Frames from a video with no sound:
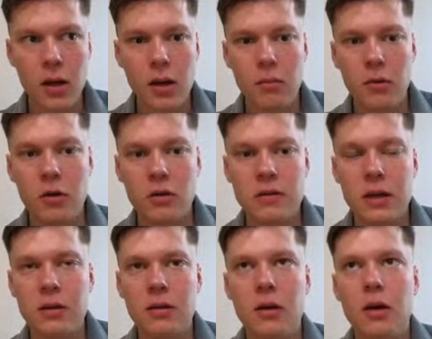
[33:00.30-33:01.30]
because
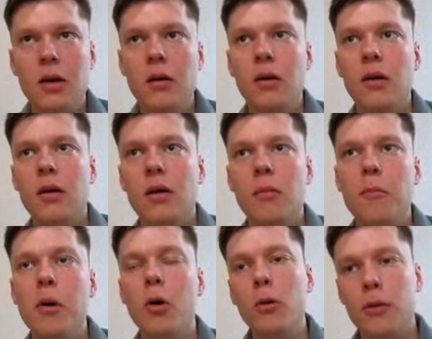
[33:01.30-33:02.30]
then
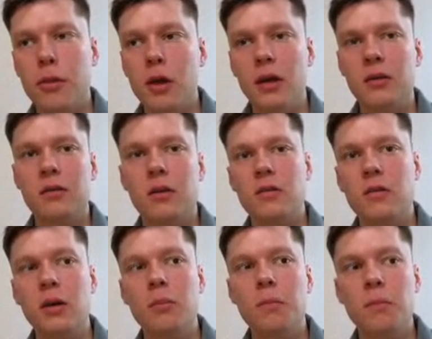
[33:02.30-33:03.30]
both
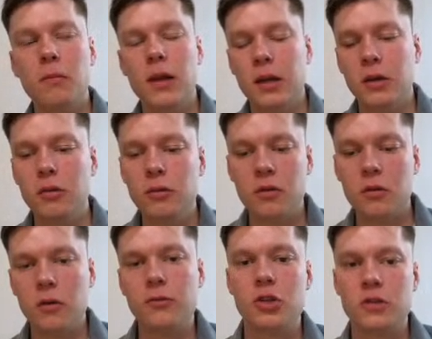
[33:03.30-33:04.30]
existing like users
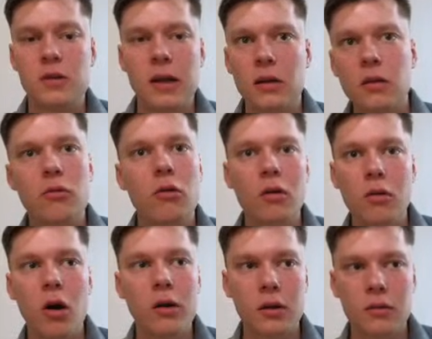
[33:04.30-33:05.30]
of just like the
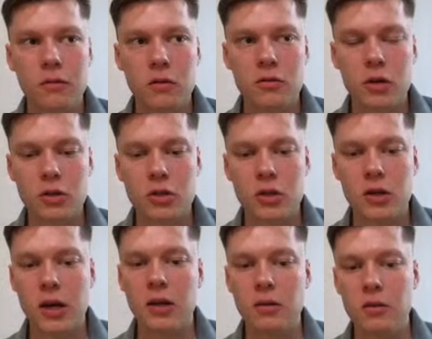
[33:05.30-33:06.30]
log infrastructure
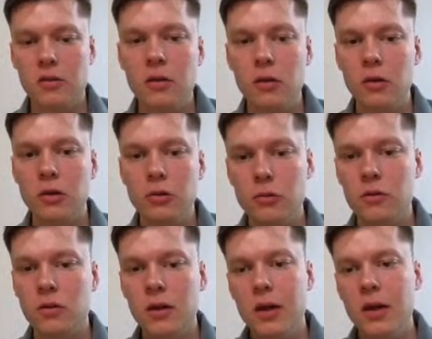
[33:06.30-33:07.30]
can still use
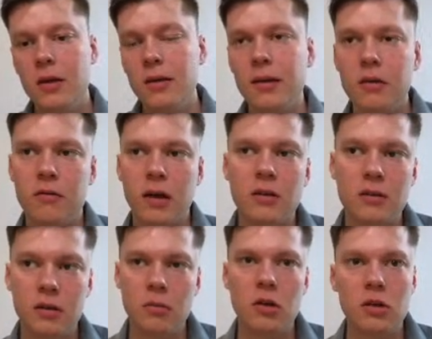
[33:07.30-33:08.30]
the events
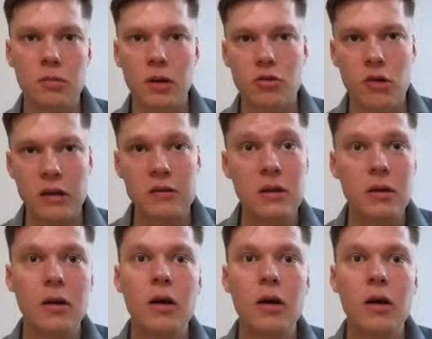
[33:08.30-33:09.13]
emitted by tracing.